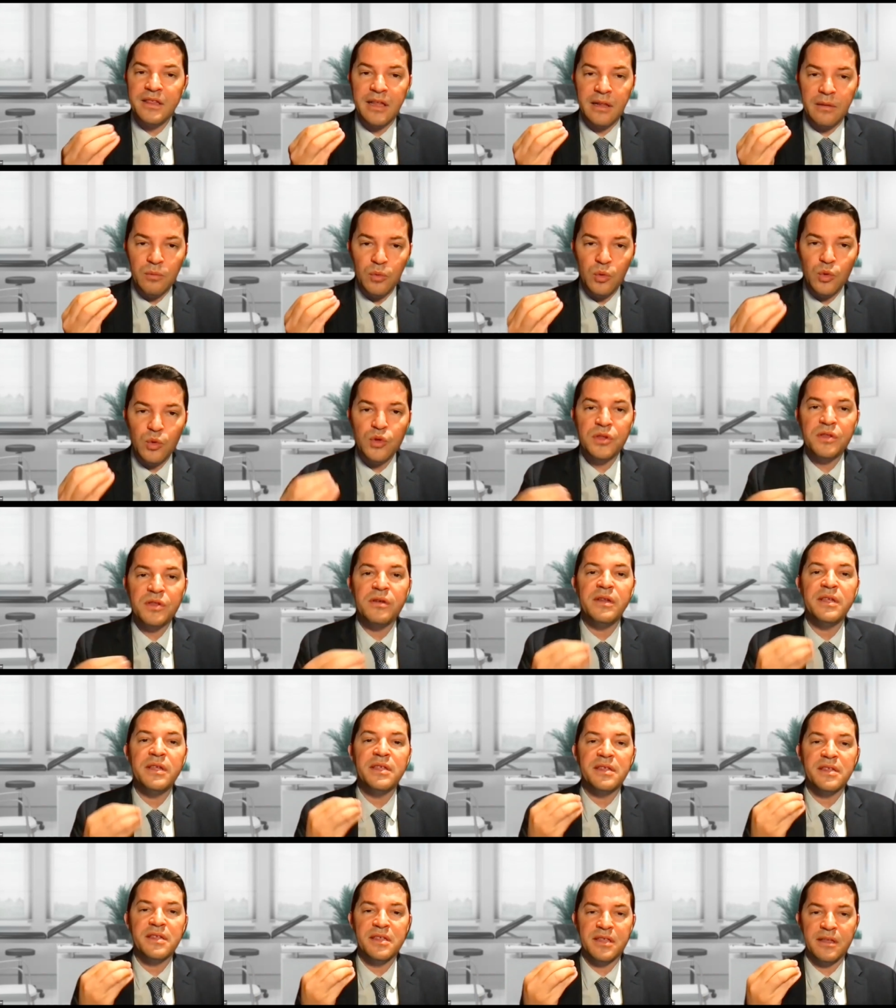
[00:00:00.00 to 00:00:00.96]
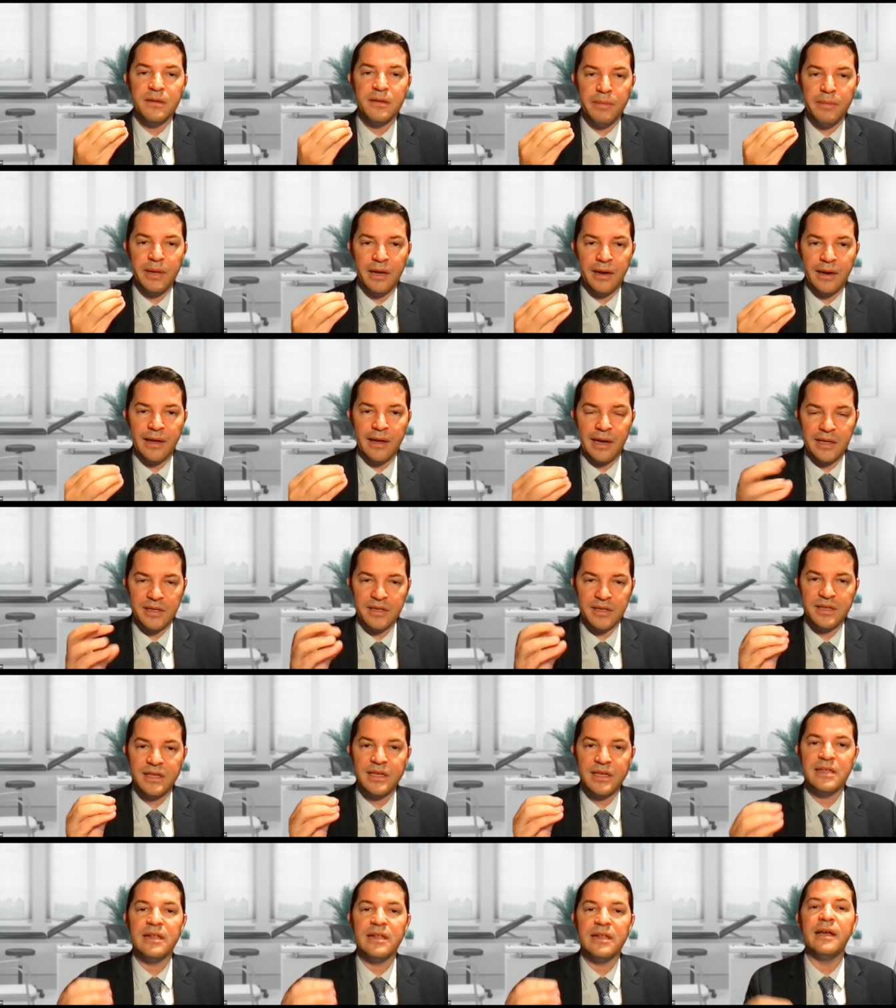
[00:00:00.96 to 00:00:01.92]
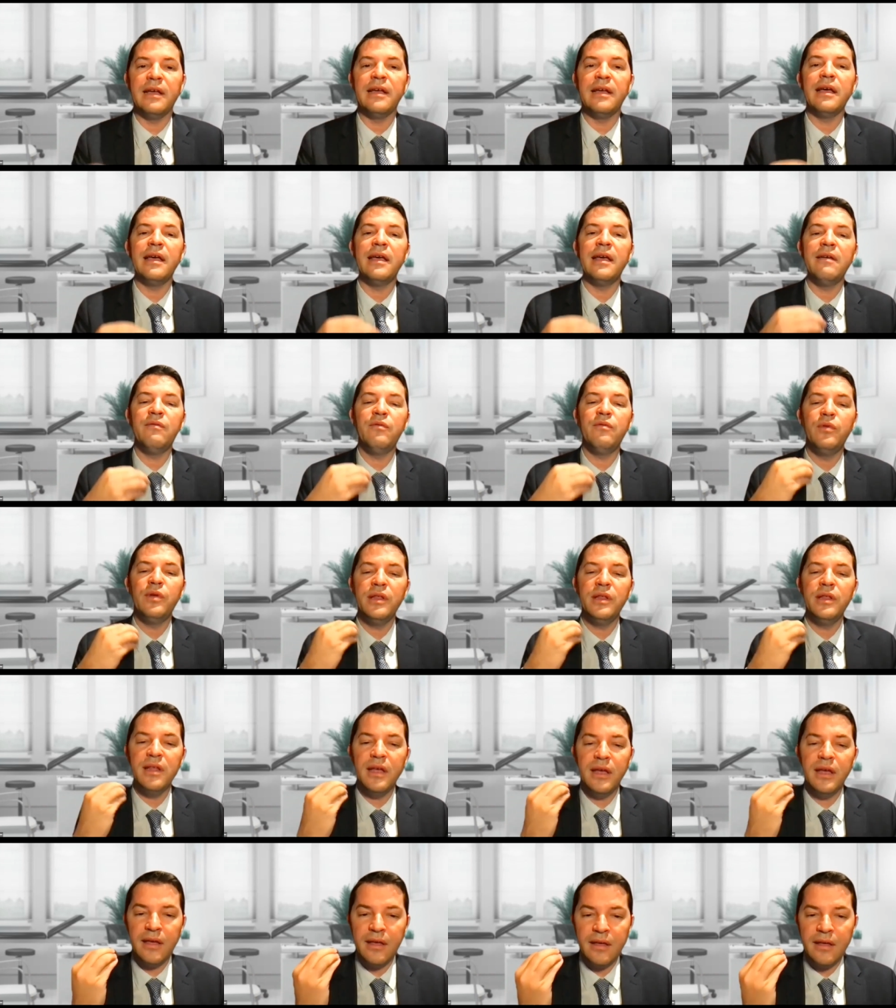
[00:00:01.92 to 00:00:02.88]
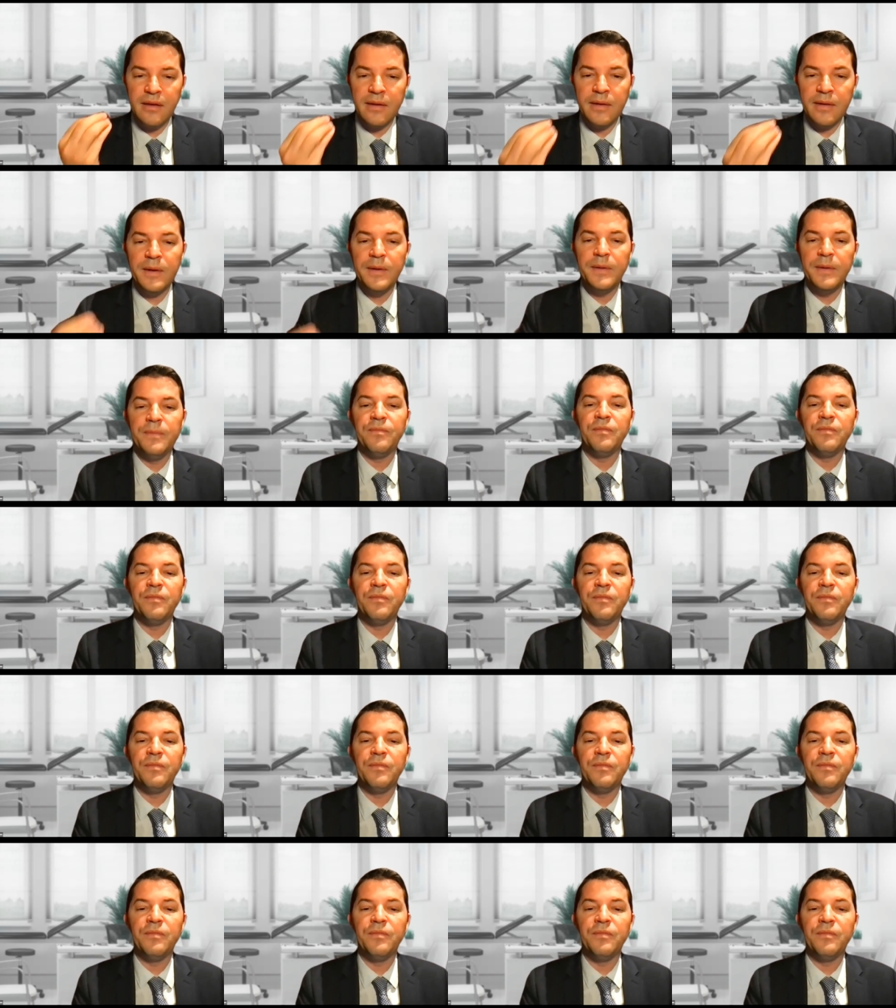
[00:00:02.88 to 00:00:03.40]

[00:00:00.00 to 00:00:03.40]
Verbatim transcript: and cell booster is stabilized it's like every day